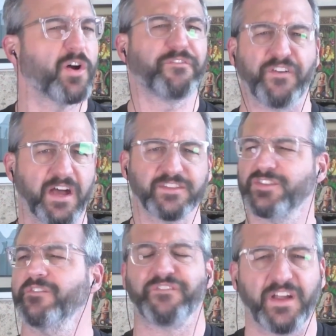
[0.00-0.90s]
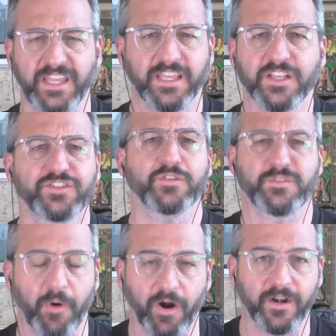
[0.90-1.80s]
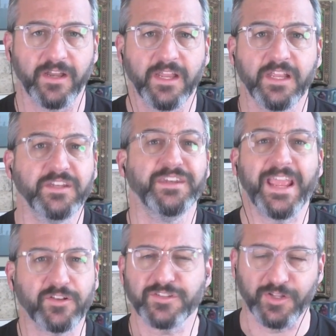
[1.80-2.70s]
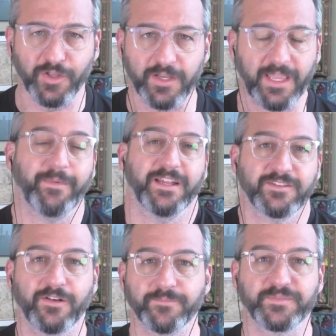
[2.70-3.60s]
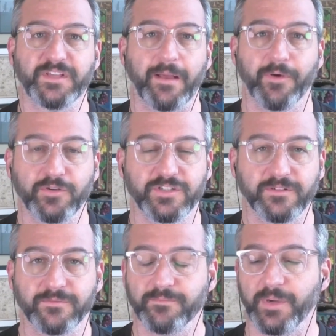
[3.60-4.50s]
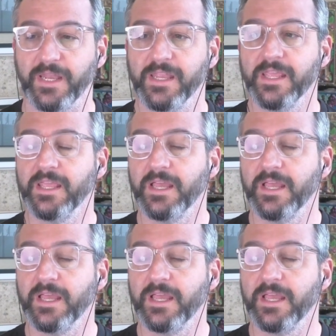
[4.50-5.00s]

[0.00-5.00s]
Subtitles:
So fun, so funny, so smart. Nails the look. I mean, it's all stop motion, but